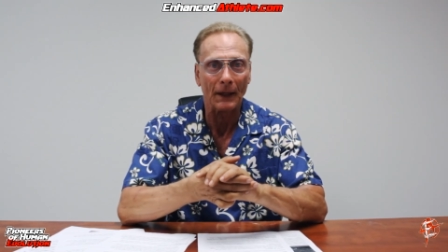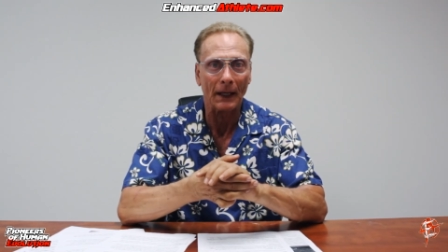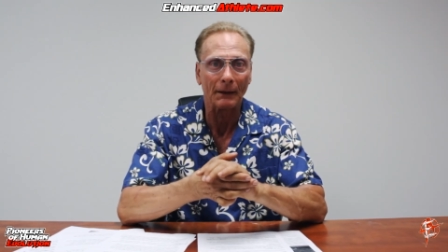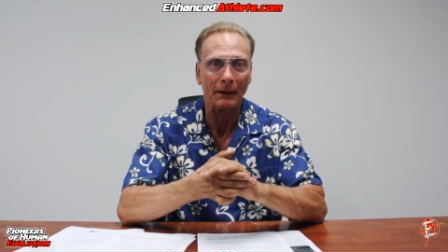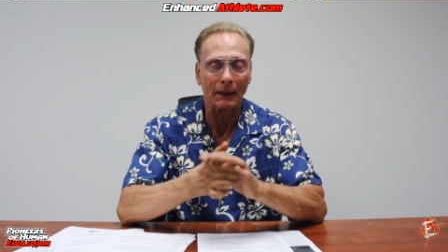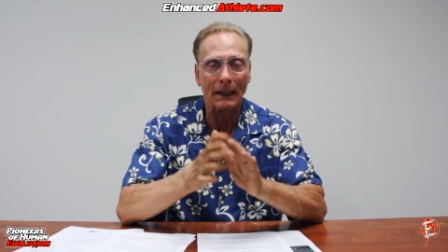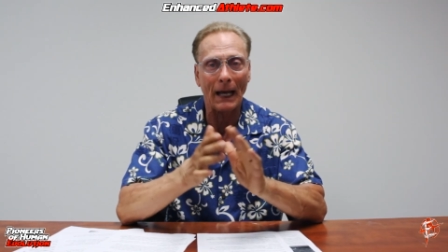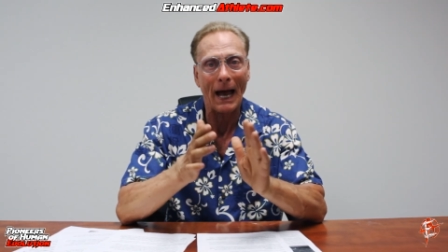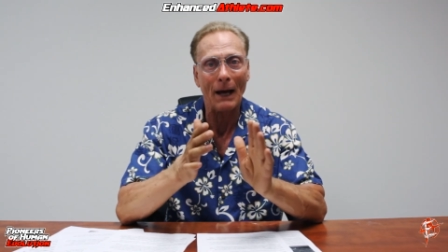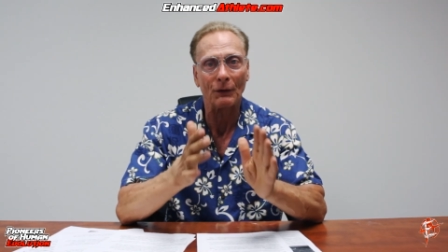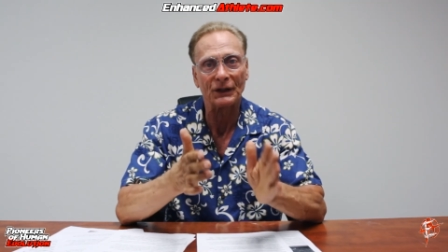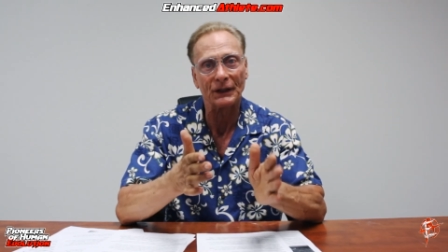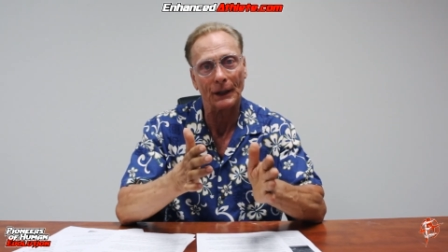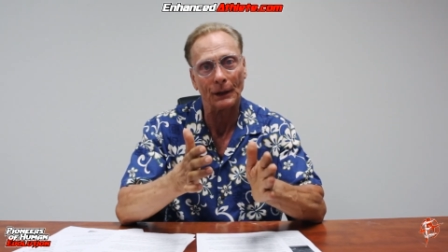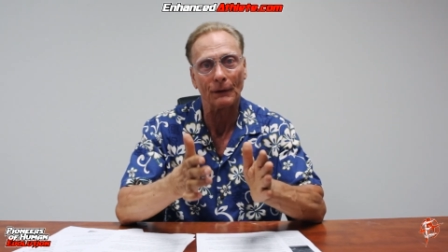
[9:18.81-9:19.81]
the
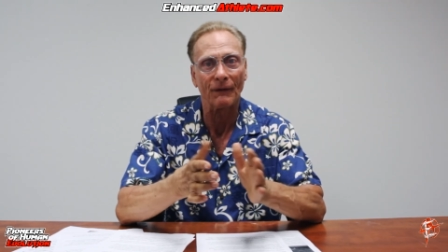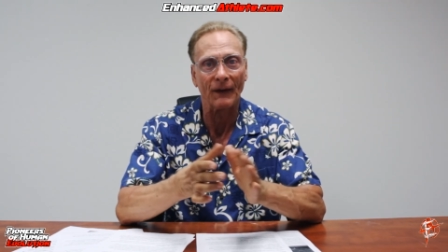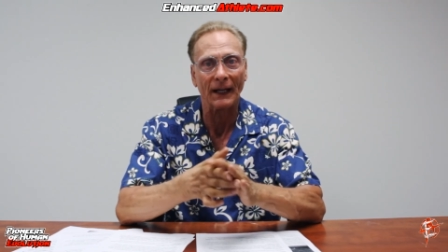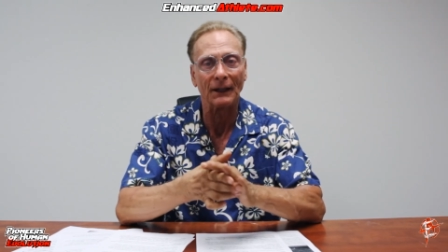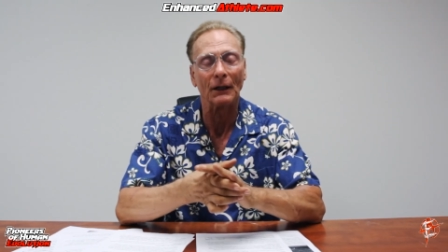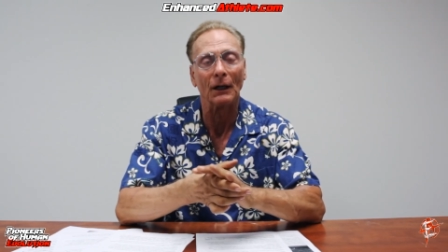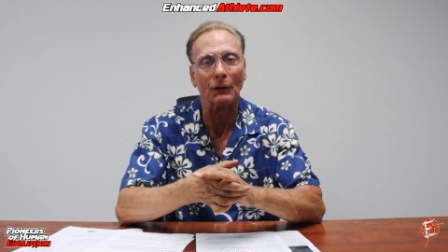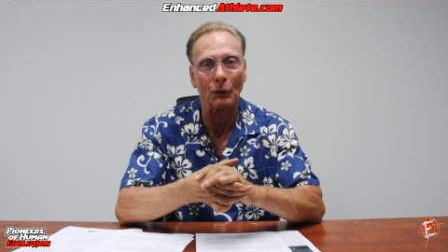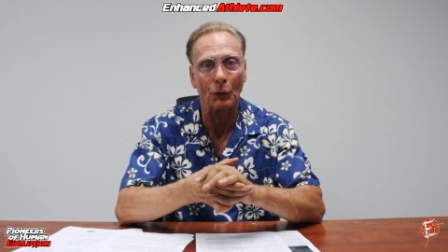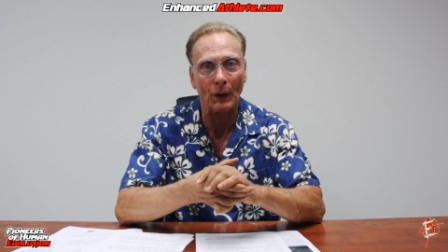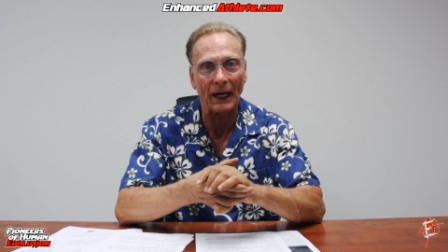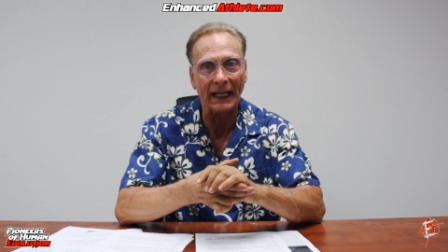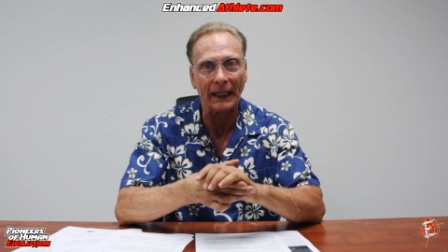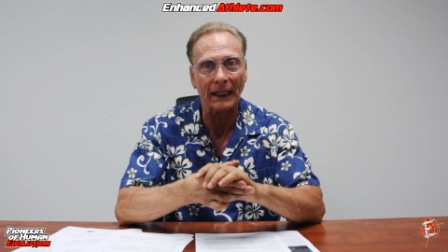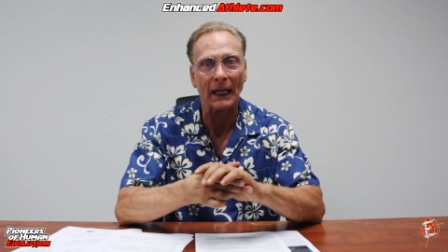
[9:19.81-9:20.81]
cows that are fed
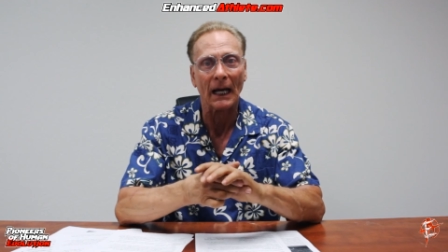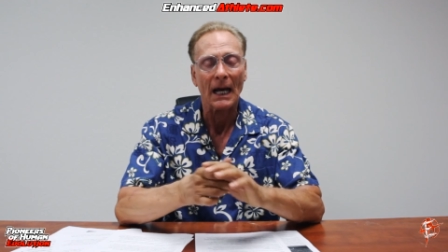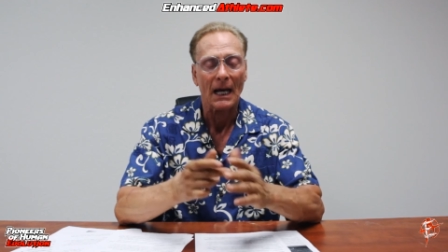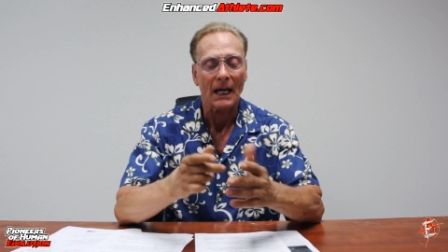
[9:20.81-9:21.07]
grain.